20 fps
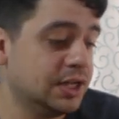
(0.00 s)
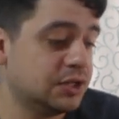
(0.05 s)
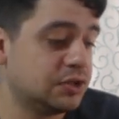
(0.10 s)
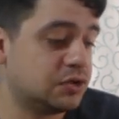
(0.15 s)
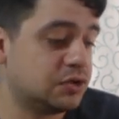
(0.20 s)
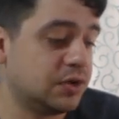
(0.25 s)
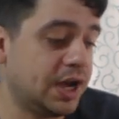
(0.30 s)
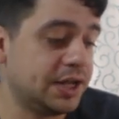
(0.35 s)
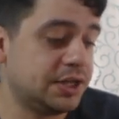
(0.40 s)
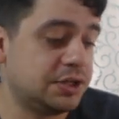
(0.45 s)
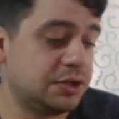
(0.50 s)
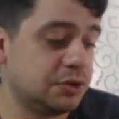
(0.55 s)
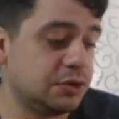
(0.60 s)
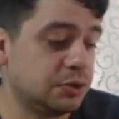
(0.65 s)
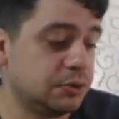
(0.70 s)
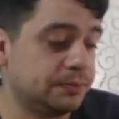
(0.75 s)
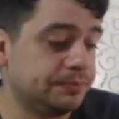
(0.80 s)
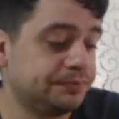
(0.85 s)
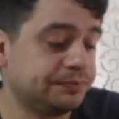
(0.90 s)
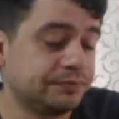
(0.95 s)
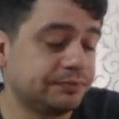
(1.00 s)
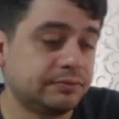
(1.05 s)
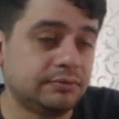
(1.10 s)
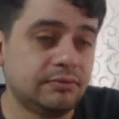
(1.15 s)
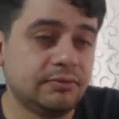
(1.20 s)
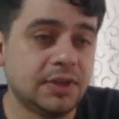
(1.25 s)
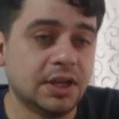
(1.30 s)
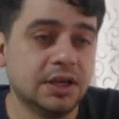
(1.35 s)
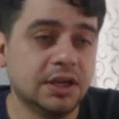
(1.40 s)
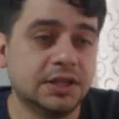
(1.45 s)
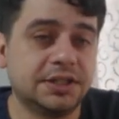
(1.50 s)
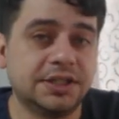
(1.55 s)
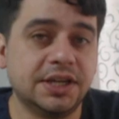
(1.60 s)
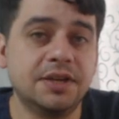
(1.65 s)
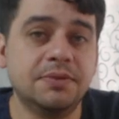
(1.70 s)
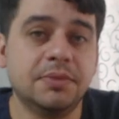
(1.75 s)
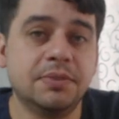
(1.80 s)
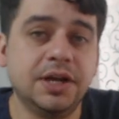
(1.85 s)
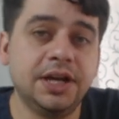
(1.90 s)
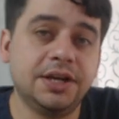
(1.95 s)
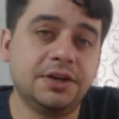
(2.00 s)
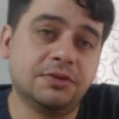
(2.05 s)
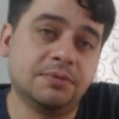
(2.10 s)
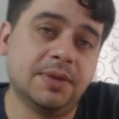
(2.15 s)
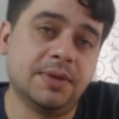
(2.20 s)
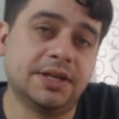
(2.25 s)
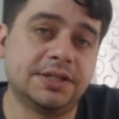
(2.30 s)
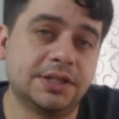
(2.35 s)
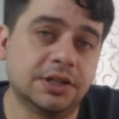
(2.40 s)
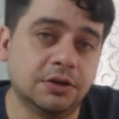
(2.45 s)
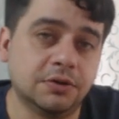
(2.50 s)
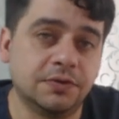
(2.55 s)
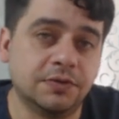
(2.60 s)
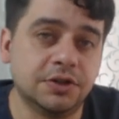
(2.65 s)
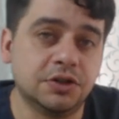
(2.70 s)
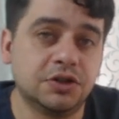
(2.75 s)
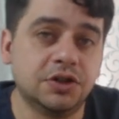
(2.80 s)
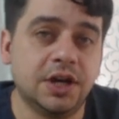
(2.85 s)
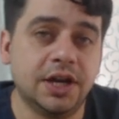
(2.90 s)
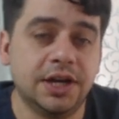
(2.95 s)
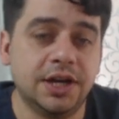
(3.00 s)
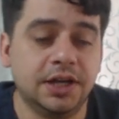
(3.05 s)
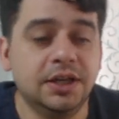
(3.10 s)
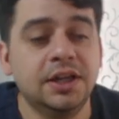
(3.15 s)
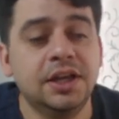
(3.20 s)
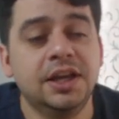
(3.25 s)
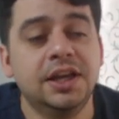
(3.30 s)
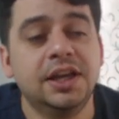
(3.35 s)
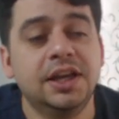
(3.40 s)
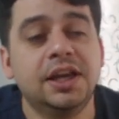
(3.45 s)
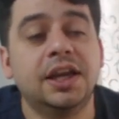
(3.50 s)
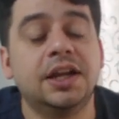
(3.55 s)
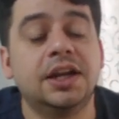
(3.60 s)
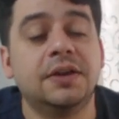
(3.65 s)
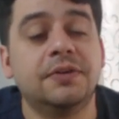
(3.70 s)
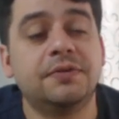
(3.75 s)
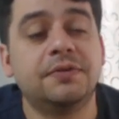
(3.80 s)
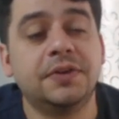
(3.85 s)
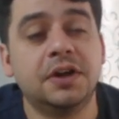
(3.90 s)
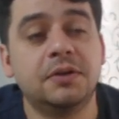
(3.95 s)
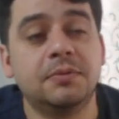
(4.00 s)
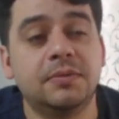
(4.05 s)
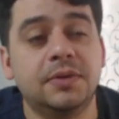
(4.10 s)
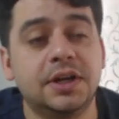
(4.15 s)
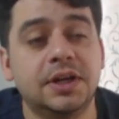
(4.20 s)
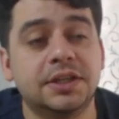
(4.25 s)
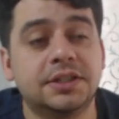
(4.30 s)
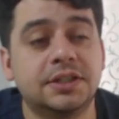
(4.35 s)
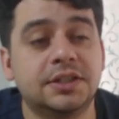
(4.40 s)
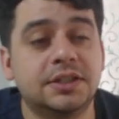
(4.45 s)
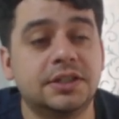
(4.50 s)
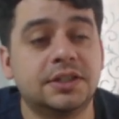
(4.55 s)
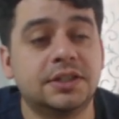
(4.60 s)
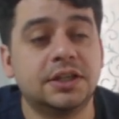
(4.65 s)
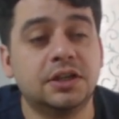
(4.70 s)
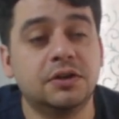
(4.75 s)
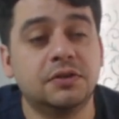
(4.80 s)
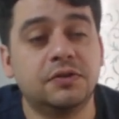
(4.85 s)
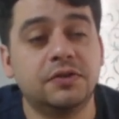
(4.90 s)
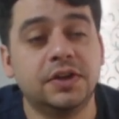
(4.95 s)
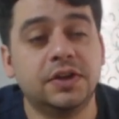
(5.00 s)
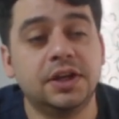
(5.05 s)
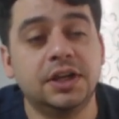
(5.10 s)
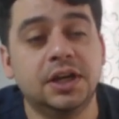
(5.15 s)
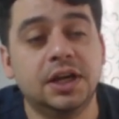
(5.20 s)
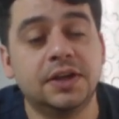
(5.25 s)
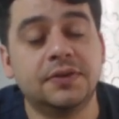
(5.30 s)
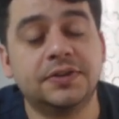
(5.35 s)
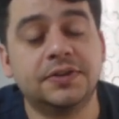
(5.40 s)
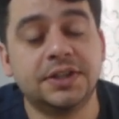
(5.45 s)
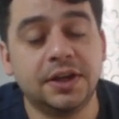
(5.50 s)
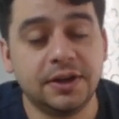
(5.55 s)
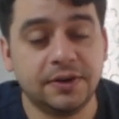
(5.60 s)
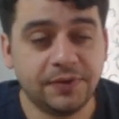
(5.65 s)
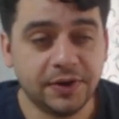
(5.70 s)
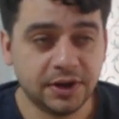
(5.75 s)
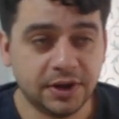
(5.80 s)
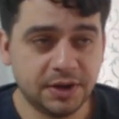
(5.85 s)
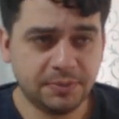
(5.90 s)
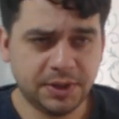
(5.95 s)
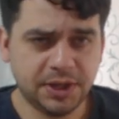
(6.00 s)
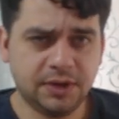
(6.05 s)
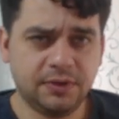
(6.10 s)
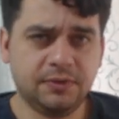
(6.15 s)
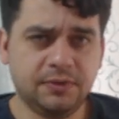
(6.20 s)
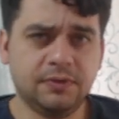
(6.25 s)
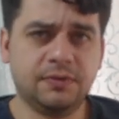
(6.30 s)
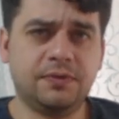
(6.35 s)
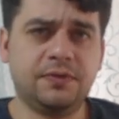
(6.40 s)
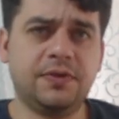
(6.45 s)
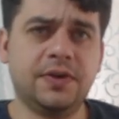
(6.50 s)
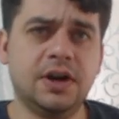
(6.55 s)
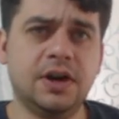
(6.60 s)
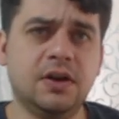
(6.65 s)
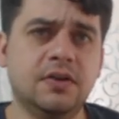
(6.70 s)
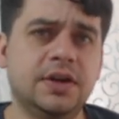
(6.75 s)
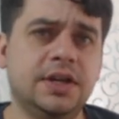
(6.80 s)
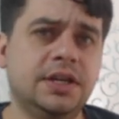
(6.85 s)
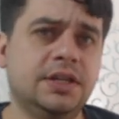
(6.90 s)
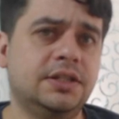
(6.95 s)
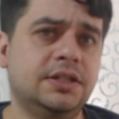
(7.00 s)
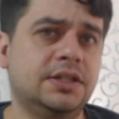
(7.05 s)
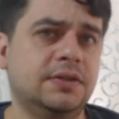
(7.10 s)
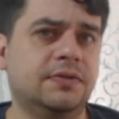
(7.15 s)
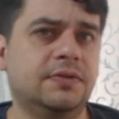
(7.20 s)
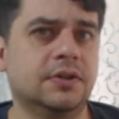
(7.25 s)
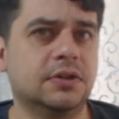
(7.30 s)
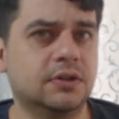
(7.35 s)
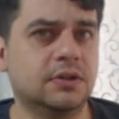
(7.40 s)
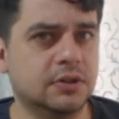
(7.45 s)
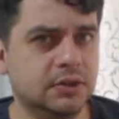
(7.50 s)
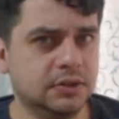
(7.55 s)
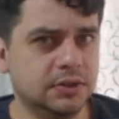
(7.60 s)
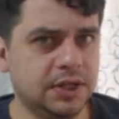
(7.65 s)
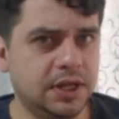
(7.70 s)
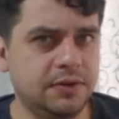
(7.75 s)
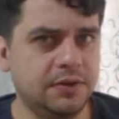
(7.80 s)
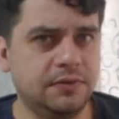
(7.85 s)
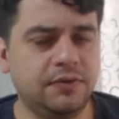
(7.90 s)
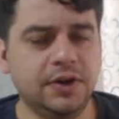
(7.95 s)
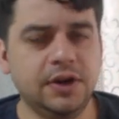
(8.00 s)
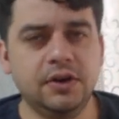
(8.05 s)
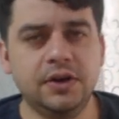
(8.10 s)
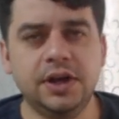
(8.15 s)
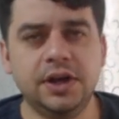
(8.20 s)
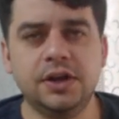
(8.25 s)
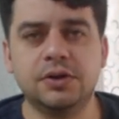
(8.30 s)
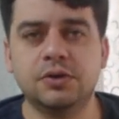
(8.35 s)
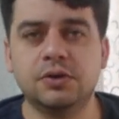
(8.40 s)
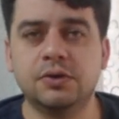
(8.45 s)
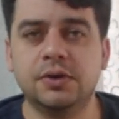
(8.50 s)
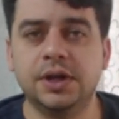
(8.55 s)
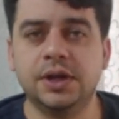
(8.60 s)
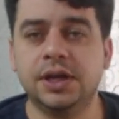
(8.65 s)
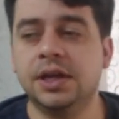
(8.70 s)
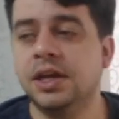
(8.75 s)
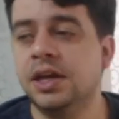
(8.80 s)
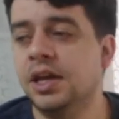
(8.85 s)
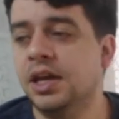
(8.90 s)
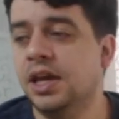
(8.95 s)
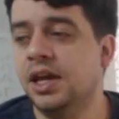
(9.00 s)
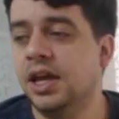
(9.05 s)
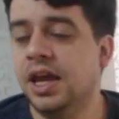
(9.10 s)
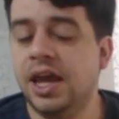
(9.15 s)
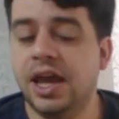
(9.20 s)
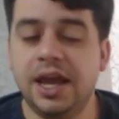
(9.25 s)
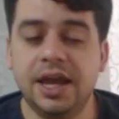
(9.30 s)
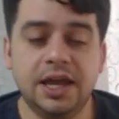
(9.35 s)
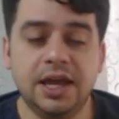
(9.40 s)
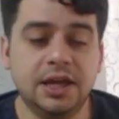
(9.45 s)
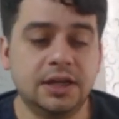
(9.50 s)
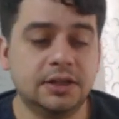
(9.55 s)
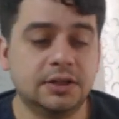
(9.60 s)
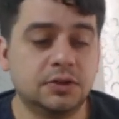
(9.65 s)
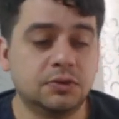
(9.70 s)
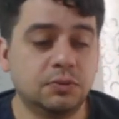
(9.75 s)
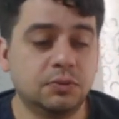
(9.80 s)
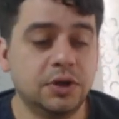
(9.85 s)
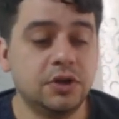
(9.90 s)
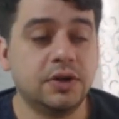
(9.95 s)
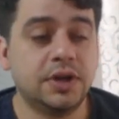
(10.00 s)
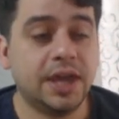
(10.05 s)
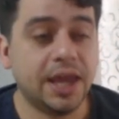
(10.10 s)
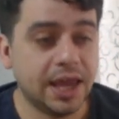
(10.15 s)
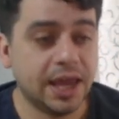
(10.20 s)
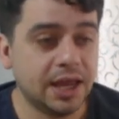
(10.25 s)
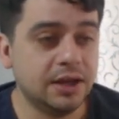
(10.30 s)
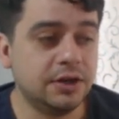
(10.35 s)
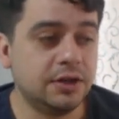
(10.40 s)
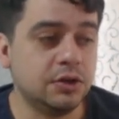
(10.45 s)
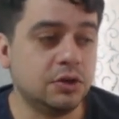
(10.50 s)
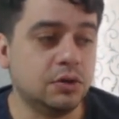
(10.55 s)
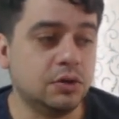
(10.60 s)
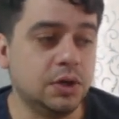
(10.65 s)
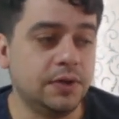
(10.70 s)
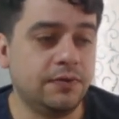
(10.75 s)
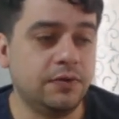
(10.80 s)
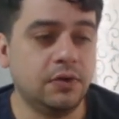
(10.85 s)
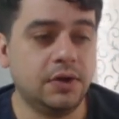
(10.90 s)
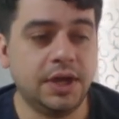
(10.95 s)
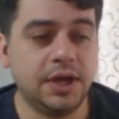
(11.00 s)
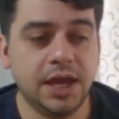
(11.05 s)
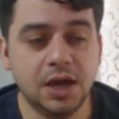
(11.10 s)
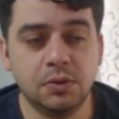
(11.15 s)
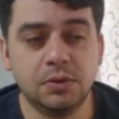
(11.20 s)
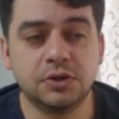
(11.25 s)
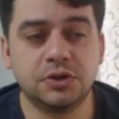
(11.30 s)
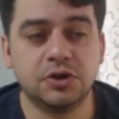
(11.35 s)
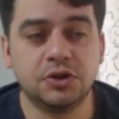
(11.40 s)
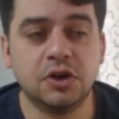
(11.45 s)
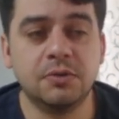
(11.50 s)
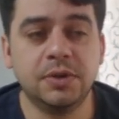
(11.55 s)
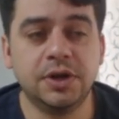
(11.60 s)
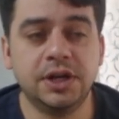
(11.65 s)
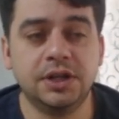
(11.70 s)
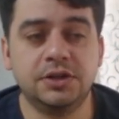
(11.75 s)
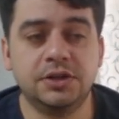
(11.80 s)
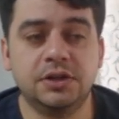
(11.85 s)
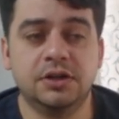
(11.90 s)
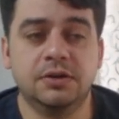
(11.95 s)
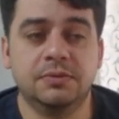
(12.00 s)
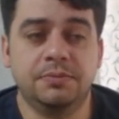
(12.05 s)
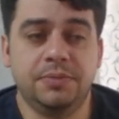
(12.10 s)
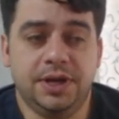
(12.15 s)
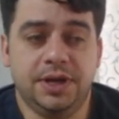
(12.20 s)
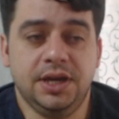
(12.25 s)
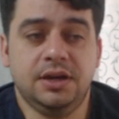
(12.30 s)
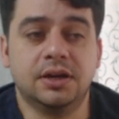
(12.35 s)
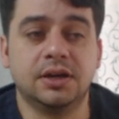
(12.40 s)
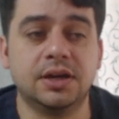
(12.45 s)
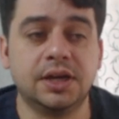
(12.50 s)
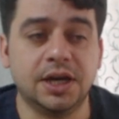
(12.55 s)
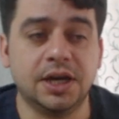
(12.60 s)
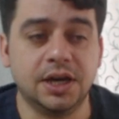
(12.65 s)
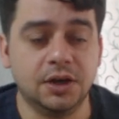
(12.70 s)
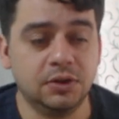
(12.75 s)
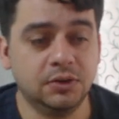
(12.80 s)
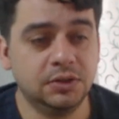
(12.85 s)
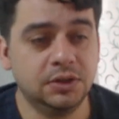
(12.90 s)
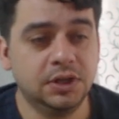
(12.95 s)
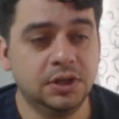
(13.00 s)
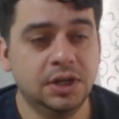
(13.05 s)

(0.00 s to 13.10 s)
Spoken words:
Tried to send money to myself in China, and I found it being very difficult and very annoying. And what you can do if you can't withdraw money to your bank account,